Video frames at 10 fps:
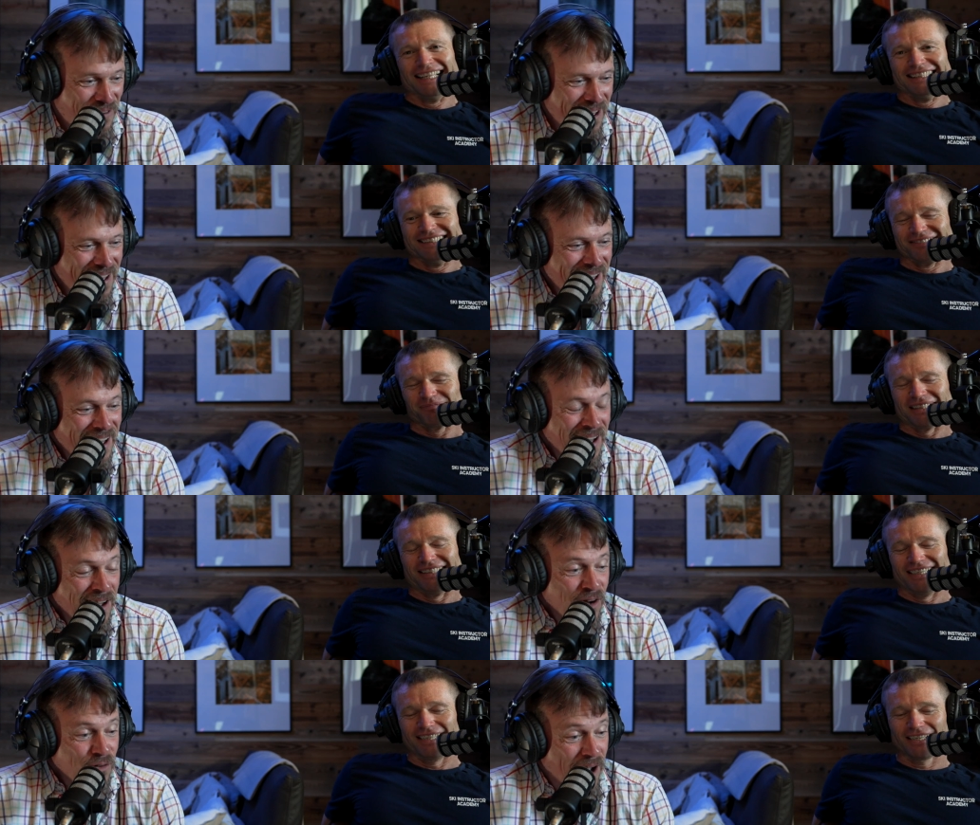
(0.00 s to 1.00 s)
Speaker 1: be fair,
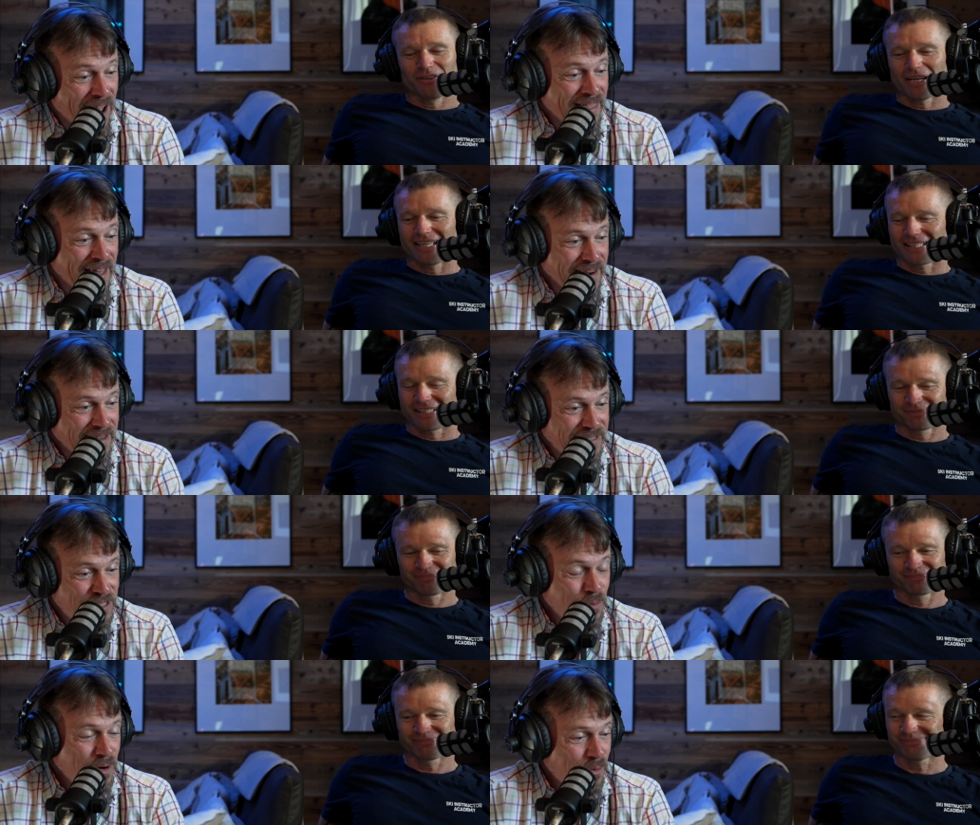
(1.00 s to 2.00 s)
right, right.
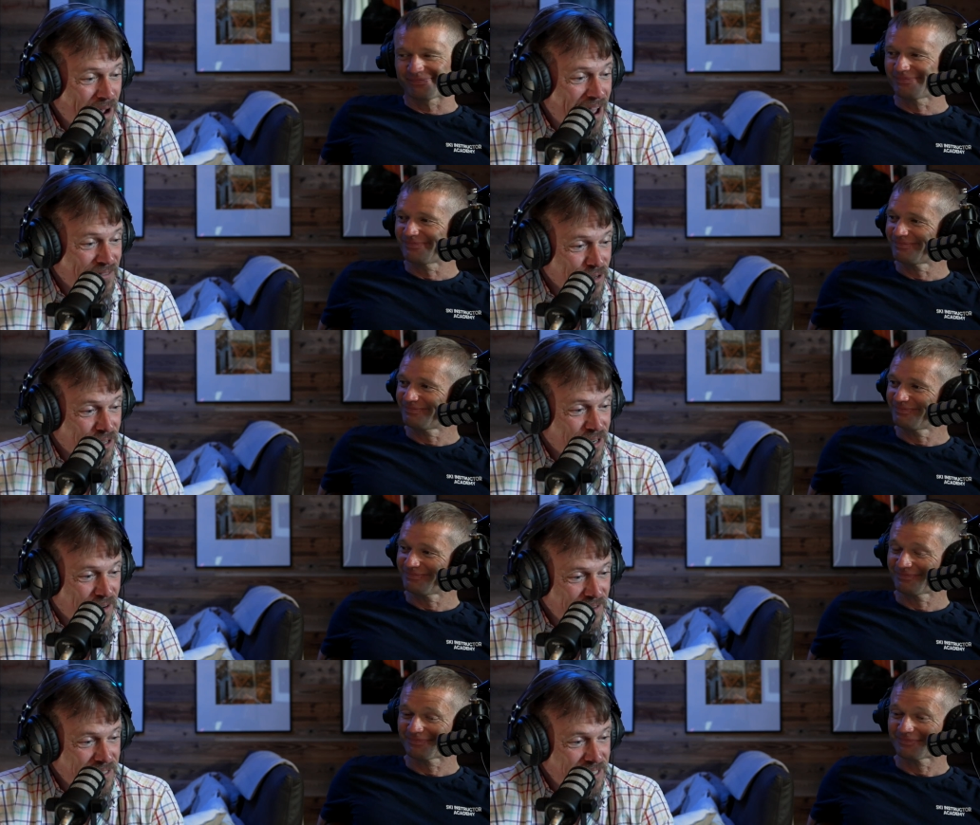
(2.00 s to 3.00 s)
Someone who I've heard
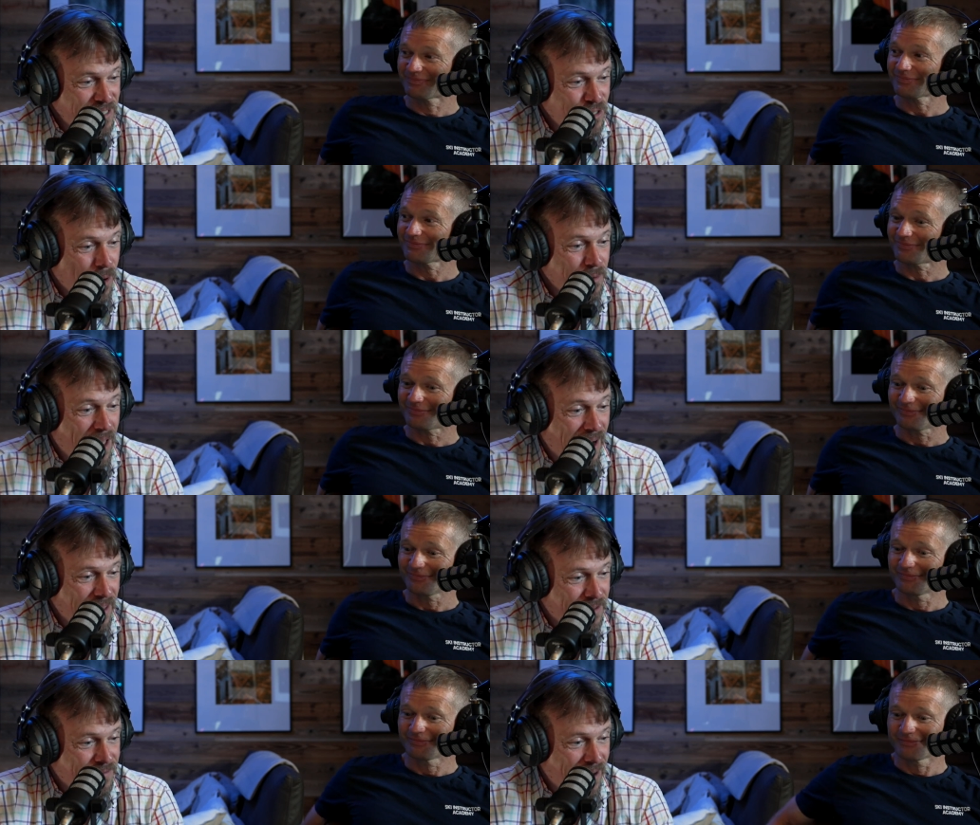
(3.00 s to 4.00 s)
of is this Tom
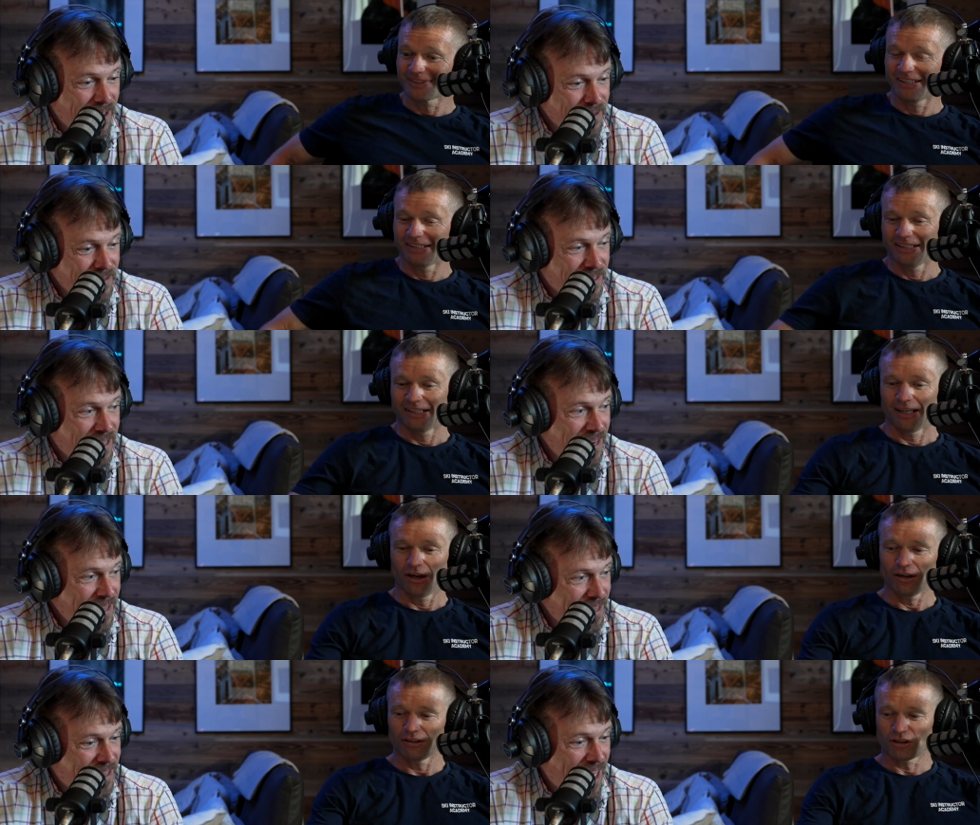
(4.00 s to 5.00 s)
Gellie fella.
Speaker 2: Gilly, oh,
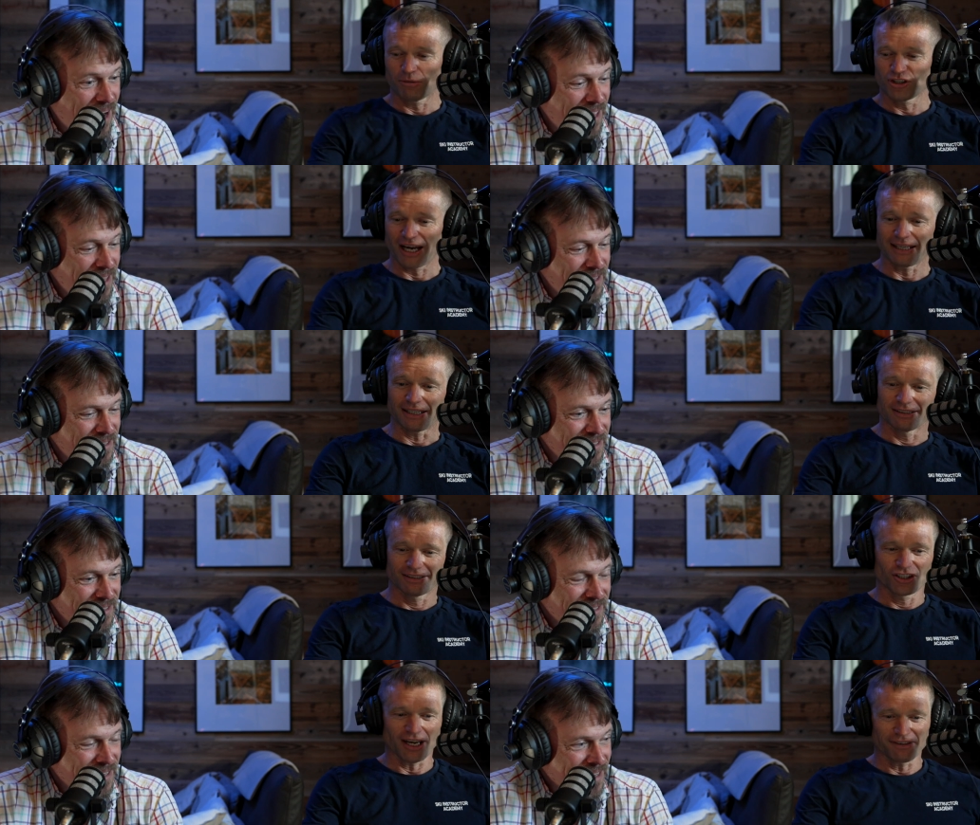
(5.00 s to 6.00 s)
ah, Gellie. Tom Jelly,
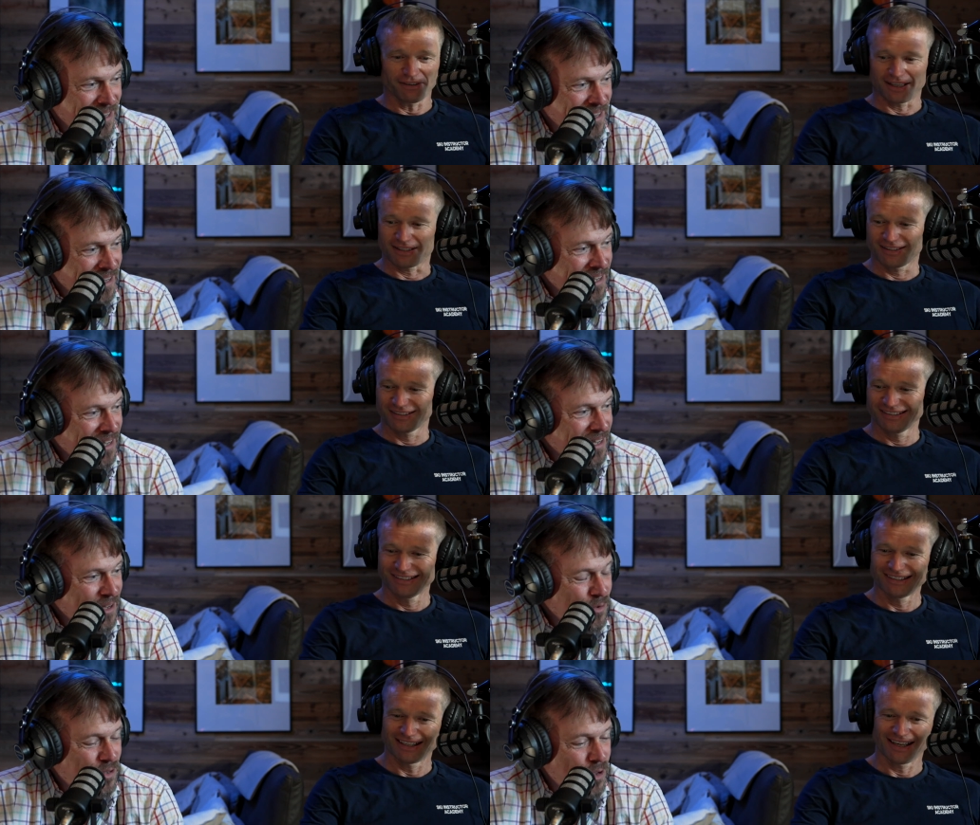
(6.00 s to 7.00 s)
Jellyface.
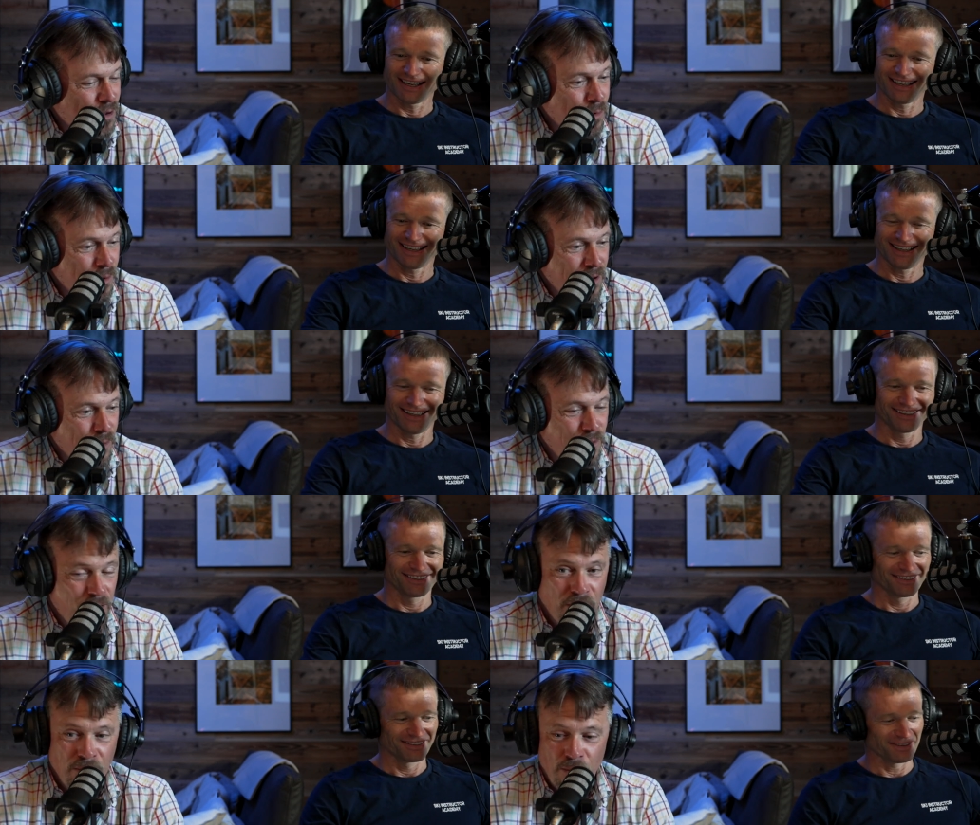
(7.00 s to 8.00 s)
Speaker 1: Oh, you, yeah. oh,
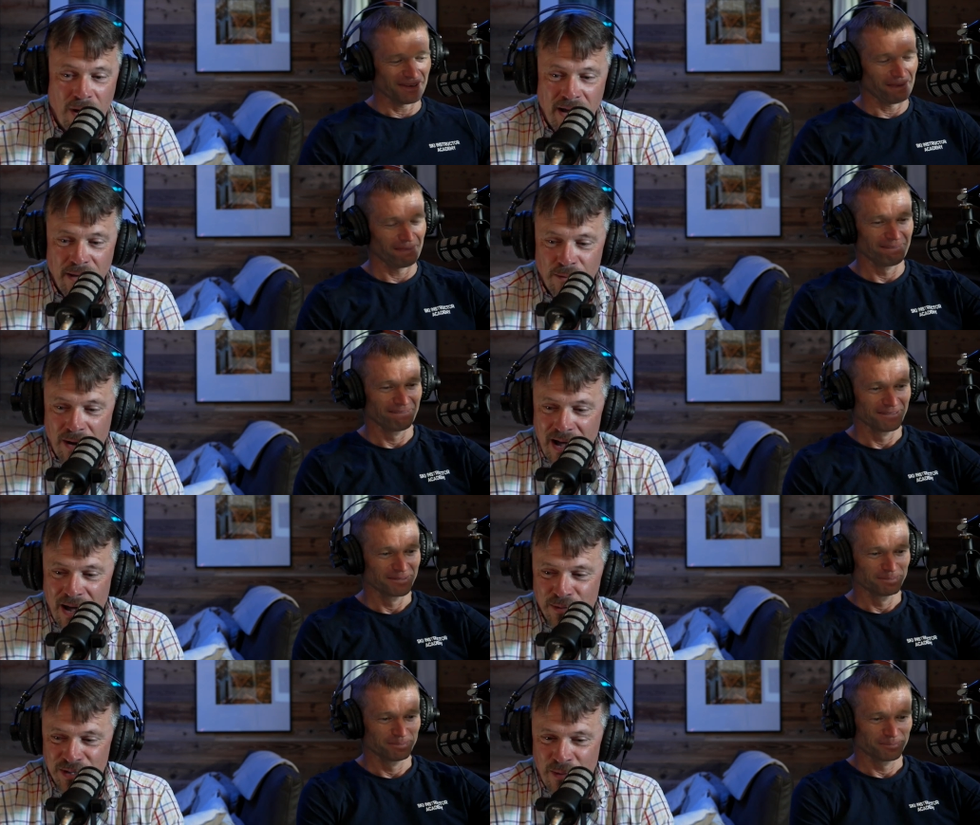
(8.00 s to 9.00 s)
you. Why, why
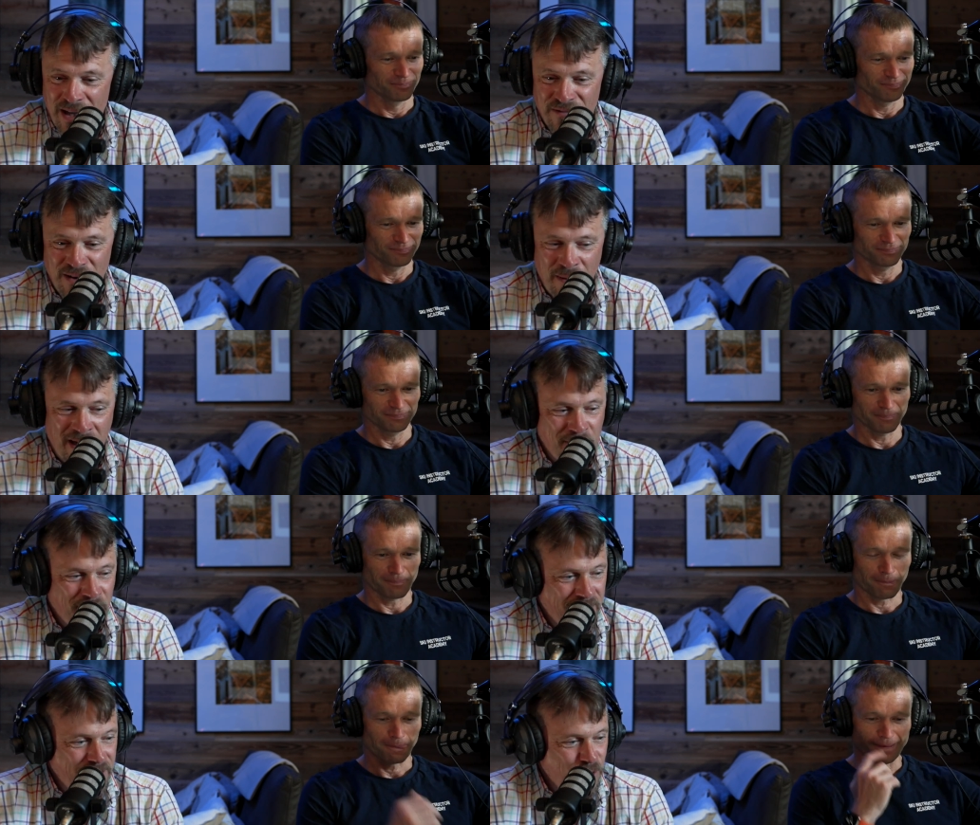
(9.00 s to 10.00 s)
I was away having a
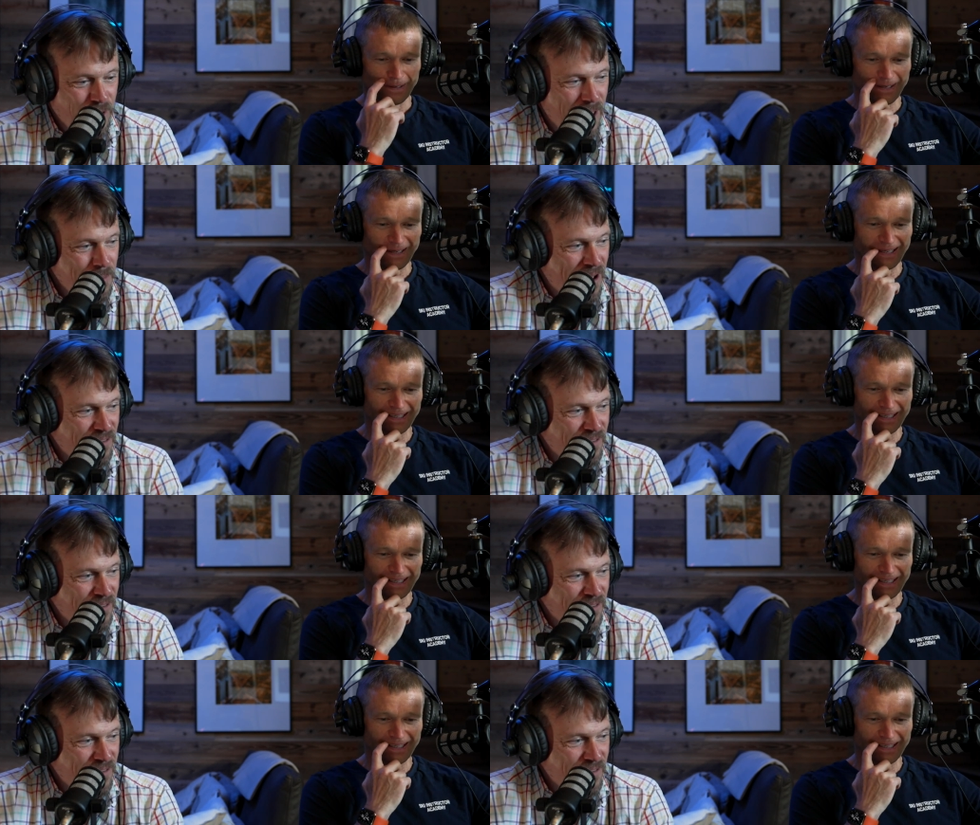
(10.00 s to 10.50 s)
baby? You came